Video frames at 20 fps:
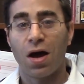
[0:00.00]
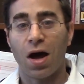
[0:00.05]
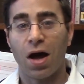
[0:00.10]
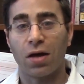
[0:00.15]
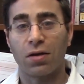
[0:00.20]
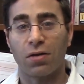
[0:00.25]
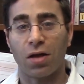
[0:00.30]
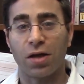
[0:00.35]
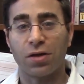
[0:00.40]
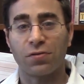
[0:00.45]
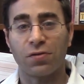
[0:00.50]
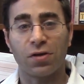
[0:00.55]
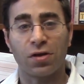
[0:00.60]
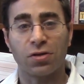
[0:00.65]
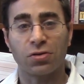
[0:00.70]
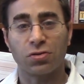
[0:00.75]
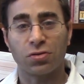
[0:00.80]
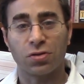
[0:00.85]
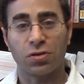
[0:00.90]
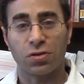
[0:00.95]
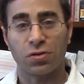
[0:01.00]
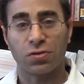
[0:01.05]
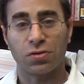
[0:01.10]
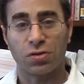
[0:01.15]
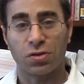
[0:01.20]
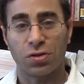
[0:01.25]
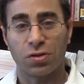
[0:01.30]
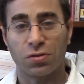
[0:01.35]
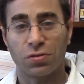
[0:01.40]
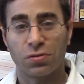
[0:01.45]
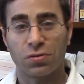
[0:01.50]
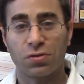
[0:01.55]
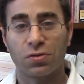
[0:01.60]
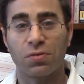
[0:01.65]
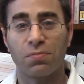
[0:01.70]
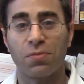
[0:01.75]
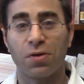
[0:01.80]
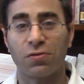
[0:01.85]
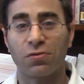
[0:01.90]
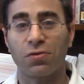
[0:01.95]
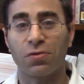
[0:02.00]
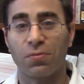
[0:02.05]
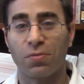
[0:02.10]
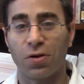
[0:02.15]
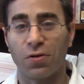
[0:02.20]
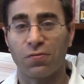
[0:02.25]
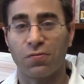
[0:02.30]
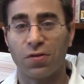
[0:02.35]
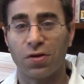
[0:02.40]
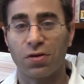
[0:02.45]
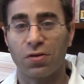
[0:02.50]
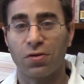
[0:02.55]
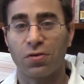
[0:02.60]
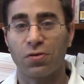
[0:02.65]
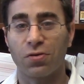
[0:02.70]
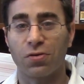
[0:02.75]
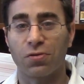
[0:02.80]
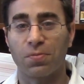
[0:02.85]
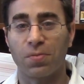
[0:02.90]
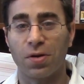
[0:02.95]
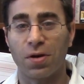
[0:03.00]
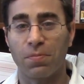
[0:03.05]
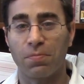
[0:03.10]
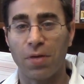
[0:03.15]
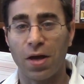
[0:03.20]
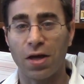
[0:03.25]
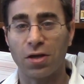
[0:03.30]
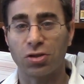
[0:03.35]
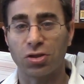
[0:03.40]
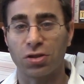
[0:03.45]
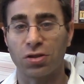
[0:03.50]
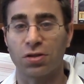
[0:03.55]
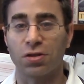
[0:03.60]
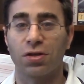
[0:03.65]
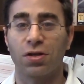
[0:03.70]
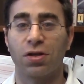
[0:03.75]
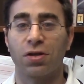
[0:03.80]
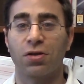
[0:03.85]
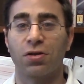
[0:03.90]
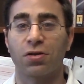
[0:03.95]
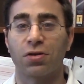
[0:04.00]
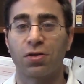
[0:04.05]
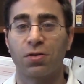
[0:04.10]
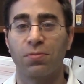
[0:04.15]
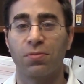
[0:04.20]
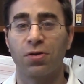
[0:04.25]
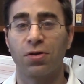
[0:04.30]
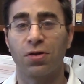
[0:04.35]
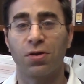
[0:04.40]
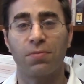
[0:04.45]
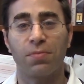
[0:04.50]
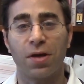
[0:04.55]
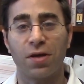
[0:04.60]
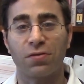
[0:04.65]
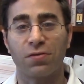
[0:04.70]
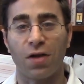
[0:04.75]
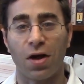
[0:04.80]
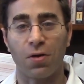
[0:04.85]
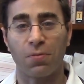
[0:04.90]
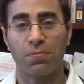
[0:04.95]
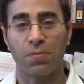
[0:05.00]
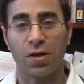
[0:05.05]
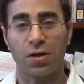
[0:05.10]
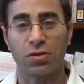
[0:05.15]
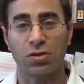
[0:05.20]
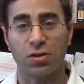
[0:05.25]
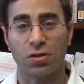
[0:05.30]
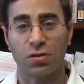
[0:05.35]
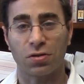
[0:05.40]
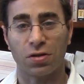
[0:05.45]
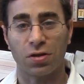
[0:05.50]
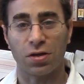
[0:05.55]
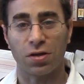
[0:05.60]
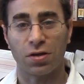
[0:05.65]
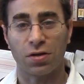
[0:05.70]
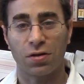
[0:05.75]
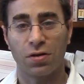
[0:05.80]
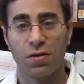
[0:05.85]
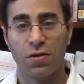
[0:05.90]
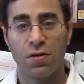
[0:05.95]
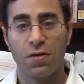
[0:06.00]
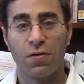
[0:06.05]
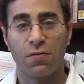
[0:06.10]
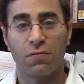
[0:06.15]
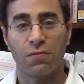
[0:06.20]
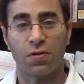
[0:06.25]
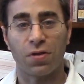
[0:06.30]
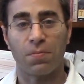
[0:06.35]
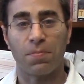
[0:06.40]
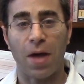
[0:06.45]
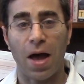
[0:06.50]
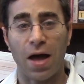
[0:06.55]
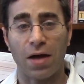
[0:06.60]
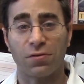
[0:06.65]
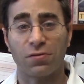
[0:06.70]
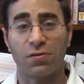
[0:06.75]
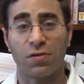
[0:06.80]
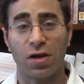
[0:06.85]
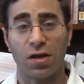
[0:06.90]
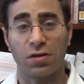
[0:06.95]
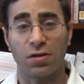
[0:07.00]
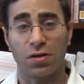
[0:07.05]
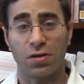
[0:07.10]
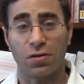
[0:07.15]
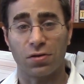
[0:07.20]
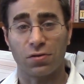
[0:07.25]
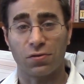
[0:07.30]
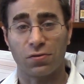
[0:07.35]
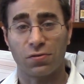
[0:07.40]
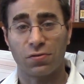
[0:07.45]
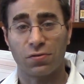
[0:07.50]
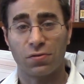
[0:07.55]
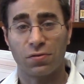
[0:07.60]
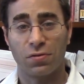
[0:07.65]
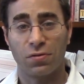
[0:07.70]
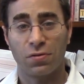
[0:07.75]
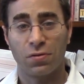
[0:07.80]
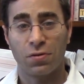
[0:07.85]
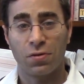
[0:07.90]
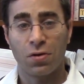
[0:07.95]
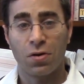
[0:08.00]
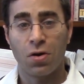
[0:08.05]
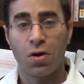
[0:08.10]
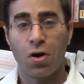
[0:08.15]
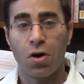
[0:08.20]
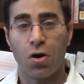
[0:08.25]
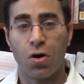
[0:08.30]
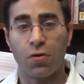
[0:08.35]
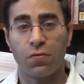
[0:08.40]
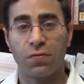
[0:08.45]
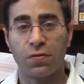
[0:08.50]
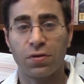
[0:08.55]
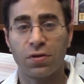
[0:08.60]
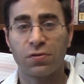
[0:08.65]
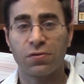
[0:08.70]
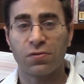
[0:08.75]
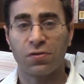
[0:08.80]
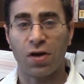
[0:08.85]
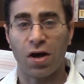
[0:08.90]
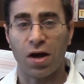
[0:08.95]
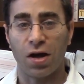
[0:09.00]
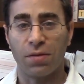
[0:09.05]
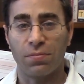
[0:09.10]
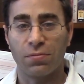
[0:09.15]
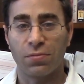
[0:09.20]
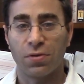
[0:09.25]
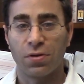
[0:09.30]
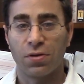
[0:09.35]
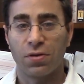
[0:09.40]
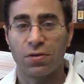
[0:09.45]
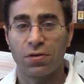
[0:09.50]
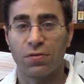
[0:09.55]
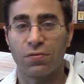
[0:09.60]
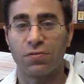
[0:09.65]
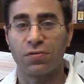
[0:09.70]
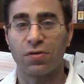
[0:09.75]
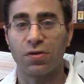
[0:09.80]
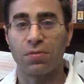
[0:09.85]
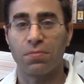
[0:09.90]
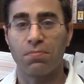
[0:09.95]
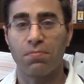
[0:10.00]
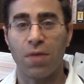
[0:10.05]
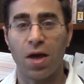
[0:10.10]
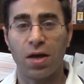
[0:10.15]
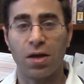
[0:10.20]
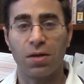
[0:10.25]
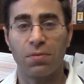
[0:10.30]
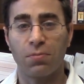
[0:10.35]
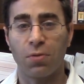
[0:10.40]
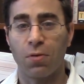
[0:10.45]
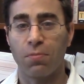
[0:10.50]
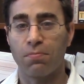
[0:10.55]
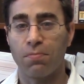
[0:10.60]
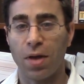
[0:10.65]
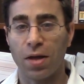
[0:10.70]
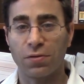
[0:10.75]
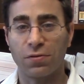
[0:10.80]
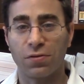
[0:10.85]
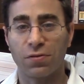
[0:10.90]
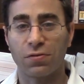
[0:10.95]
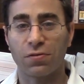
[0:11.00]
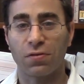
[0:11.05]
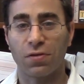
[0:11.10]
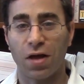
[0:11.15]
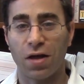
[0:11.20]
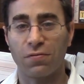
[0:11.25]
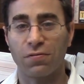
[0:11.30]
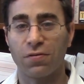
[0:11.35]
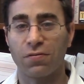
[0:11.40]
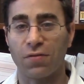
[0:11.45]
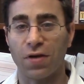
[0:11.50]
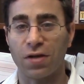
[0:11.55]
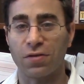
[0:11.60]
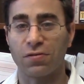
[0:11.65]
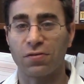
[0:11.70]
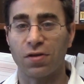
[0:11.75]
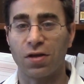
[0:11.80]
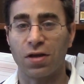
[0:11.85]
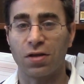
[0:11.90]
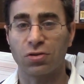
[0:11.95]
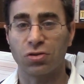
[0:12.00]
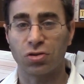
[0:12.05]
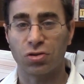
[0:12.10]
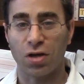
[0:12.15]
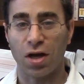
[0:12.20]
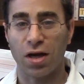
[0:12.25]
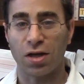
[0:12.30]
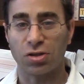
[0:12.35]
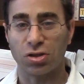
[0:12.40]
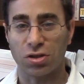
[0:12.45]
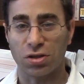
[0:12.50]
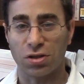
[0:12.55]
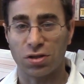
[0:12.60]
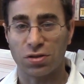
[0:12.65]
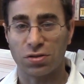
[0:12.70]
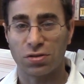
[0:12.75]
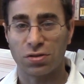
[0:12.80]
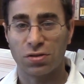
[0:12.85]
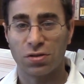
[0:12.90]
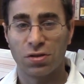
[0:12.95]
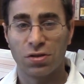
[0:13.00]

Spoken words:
I'd like to introduce you to Mr. Murphy, who has been a patient in your community-based outpatient clinic for the past 10 years. Over this time, you've seen many momentous life events and tragedies,